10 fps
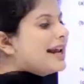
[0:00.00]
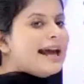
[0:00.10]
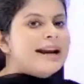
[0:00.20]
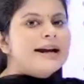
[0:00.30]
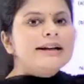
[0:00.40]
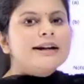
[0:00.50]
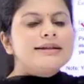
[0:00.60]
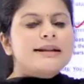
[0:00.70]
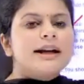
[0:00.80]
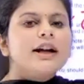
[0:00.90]
inherent
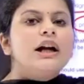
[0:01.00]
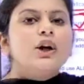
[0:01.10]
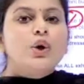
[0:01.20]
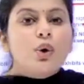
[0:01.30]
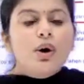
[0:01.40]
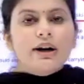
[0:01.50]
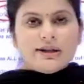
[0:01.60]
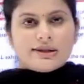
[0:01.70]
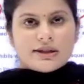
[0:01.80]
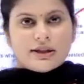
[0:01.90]
risk and control
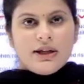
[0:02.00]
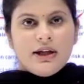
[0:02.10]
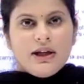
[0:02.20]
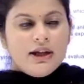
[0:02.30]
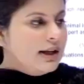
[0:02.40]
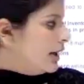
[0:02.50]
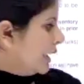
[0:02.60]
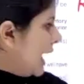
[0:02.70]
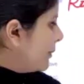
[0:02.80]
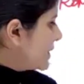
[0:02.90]
risk.
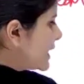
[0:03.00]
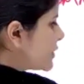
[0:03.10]
I was